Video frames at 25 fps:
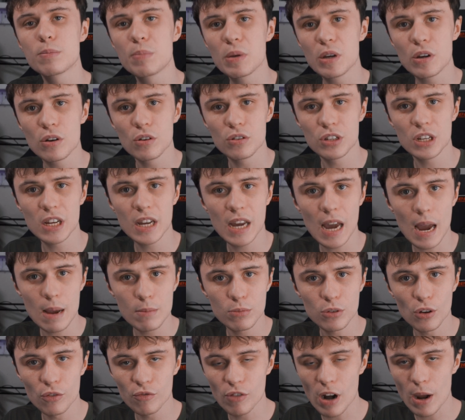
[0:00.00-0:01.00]
is because in
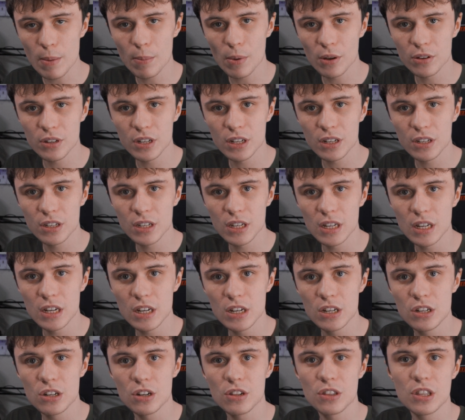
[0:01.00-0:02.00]
games like Rainbow Six
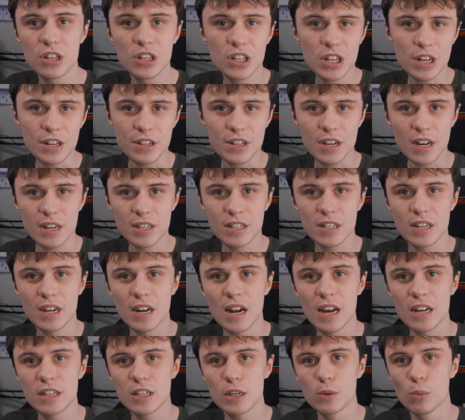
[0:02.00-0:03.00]
Siege, the GTX
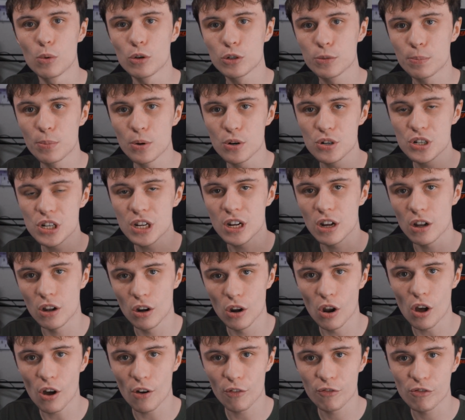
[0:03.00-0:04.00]
1080 was pushing a
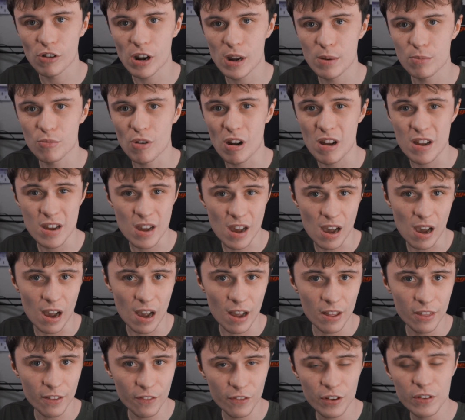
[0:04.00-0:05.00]
lot of frame rate
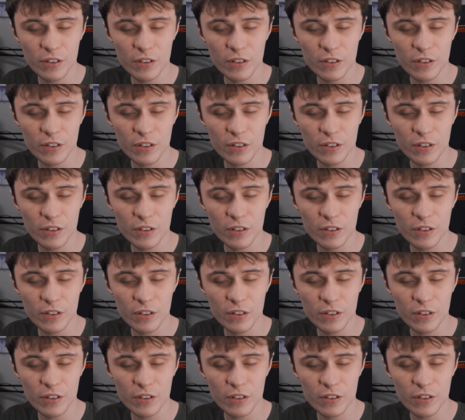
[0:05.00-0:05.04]
and the